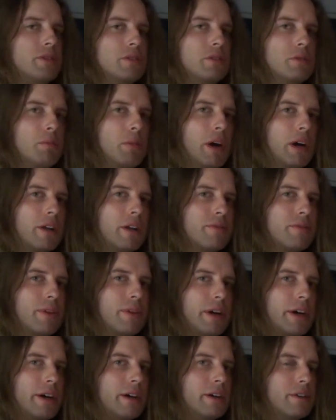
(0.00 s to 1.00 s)
to
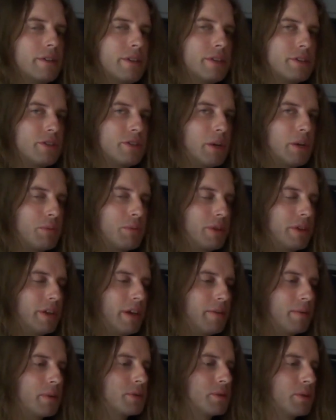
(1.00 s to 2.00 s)
modify this template
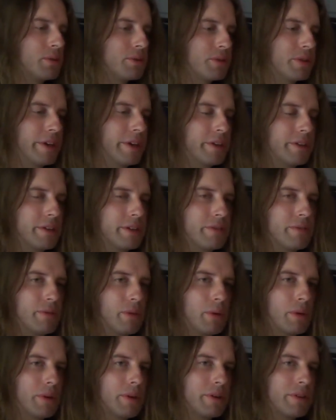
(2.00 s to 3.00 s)
ever so slightly
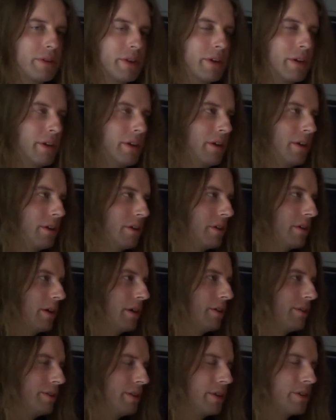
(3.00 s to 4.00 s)
for
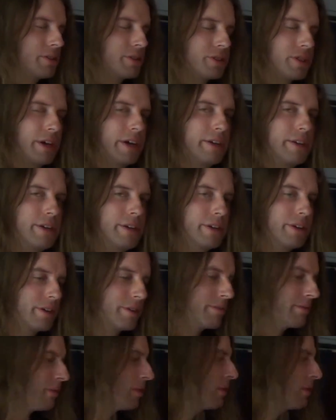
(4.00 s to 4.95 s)
the other side here.